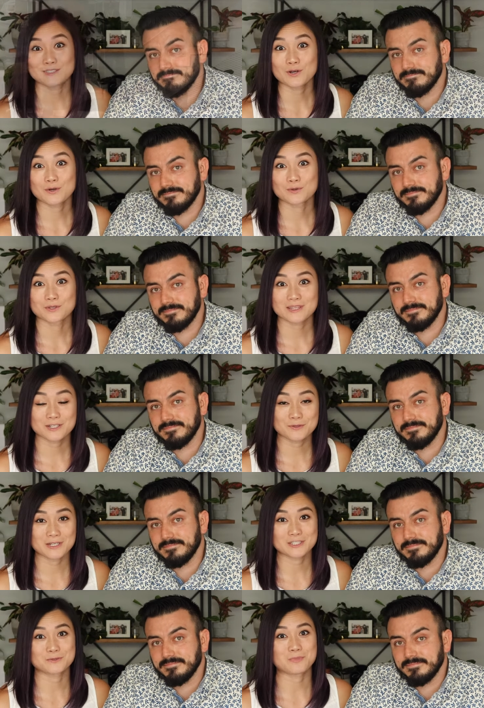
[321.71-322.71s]
Speaker 1: so
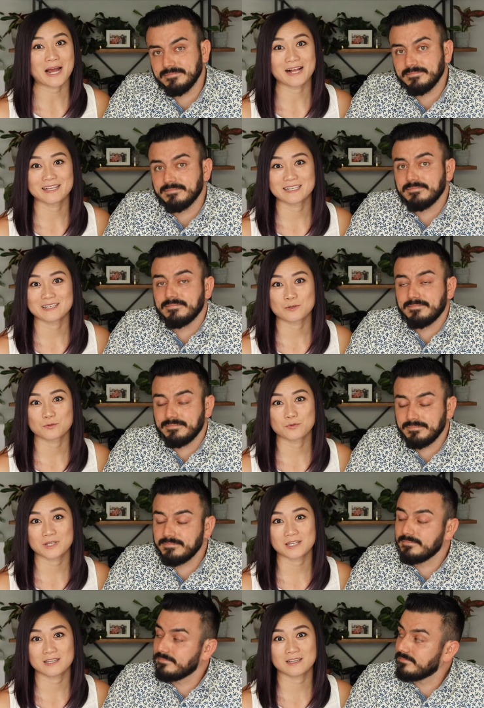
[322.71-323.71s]
liquidation pallet.
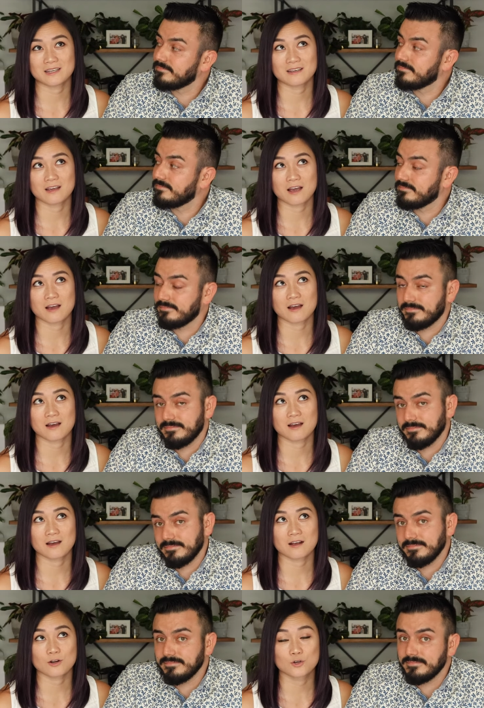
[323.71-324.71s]
We
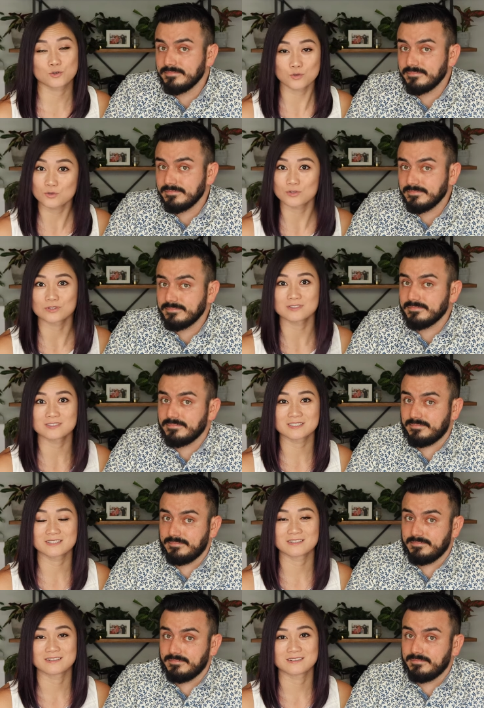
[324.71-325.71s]

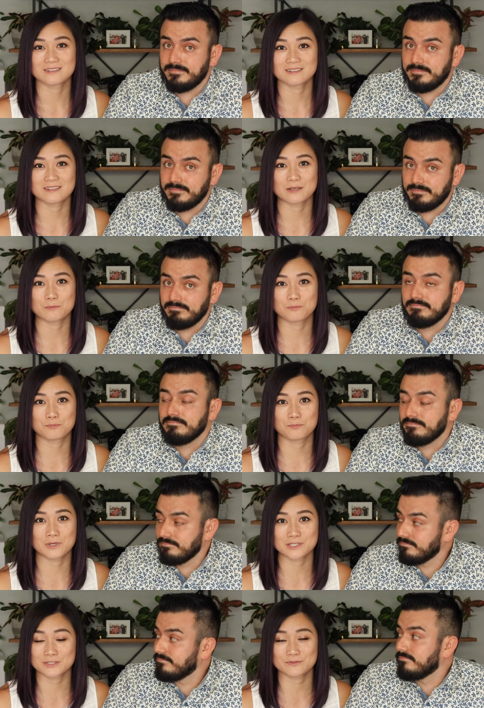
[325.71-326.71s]
Googled a
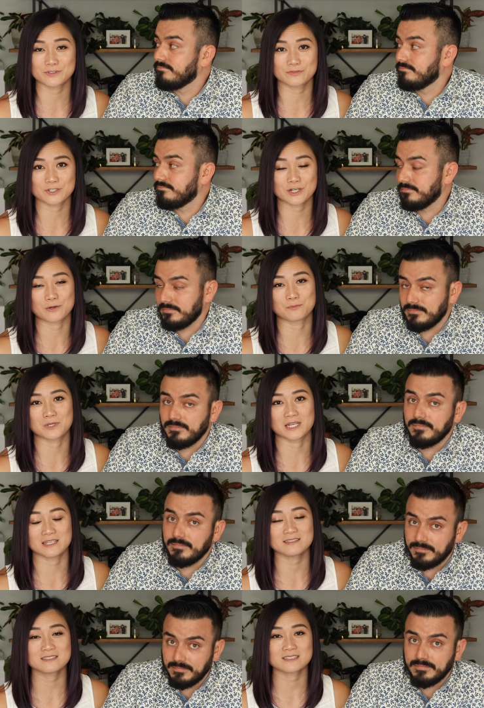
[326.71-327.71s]
bunch of different
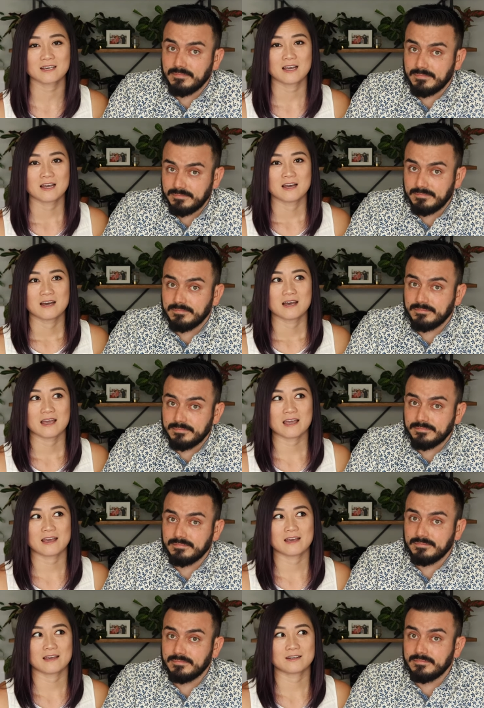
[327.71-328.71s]
companies
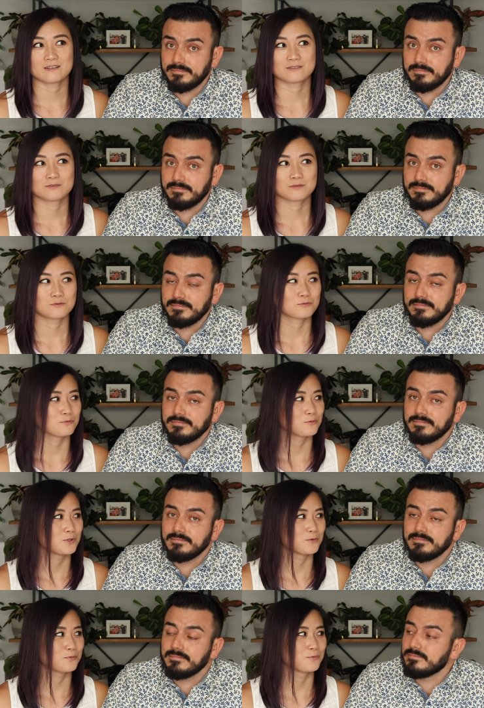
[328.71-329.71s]
and
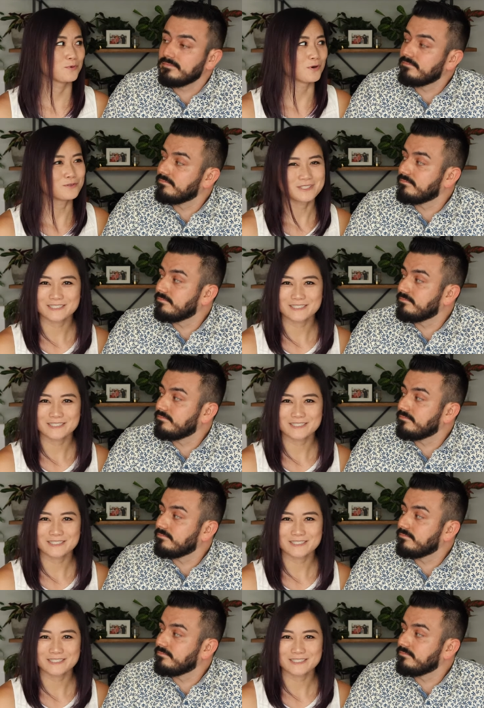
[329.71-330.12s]
we won't